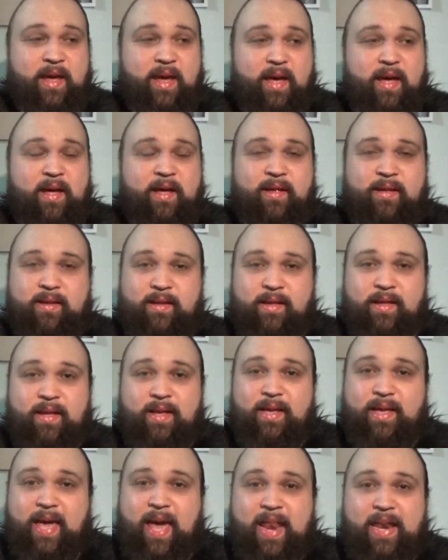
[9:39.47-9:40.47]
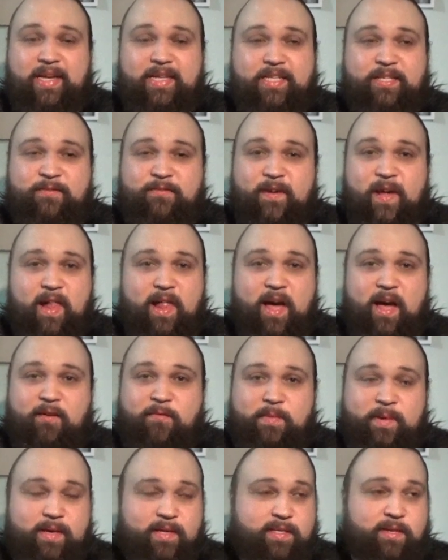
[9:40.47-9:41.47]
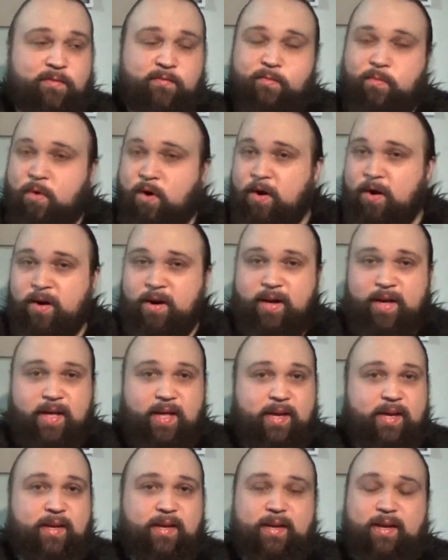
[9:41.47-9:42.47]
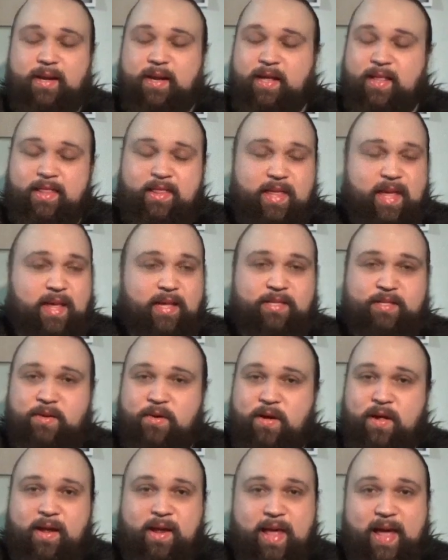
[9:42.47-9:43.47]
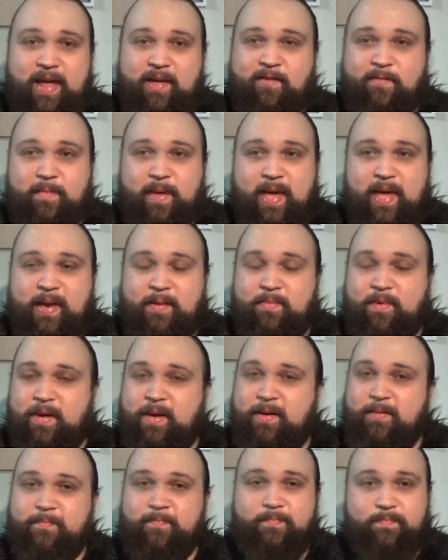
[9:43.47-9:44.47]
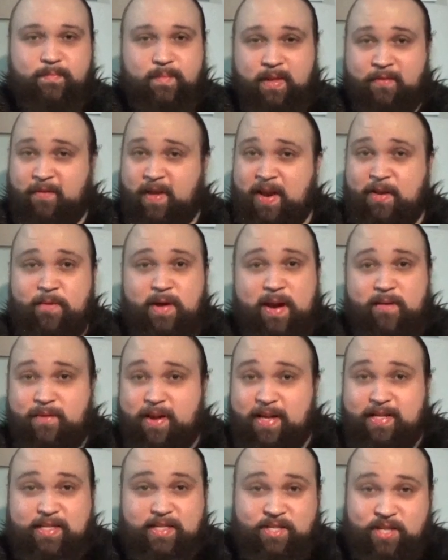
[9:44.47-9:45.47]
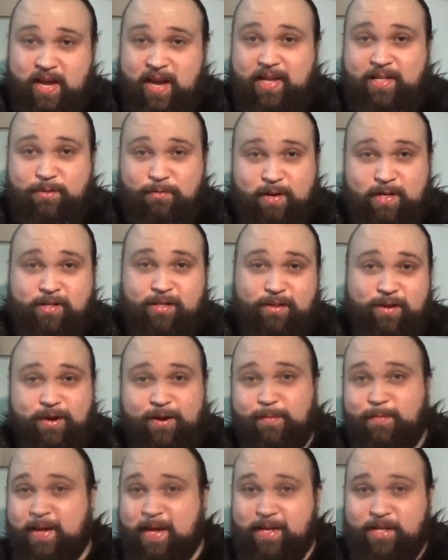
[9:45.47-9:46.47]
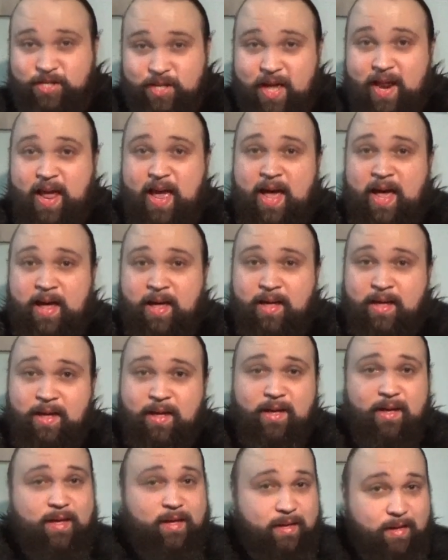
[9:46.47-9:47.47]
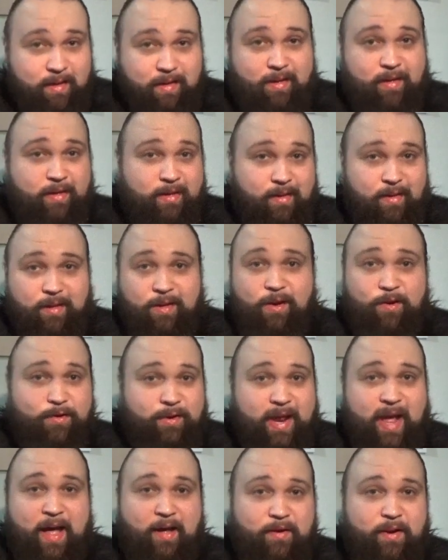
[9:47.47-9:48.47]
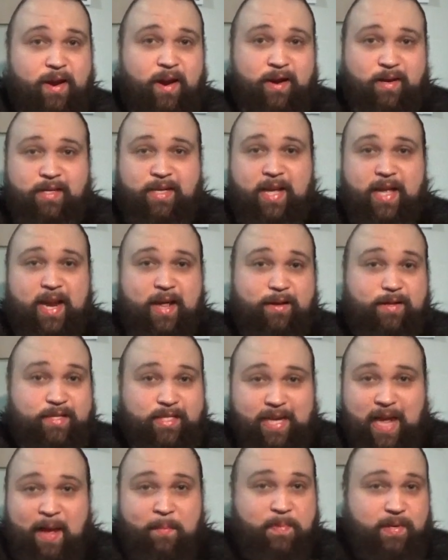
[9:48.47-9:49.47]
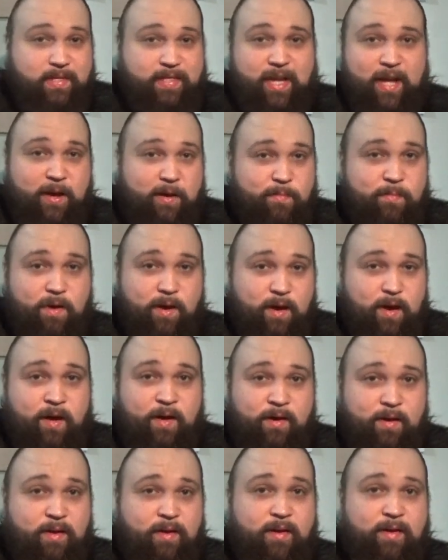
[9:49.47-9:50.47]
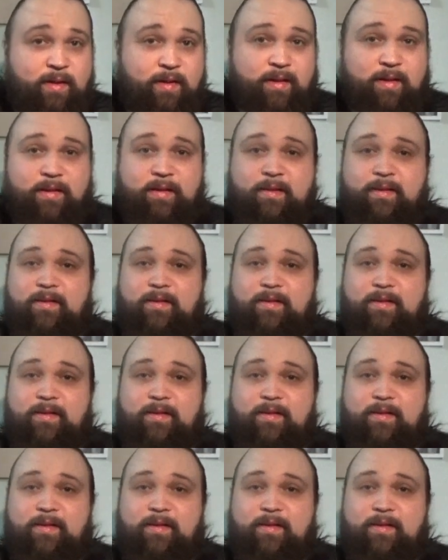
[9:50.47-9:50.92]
And then uh, kind of just fell off because of work and Life. things going on in life, man. But if anyone ever gets a chance and wants to learn to be a Jedi, you go down there, Check it, it Shopping Town Mall.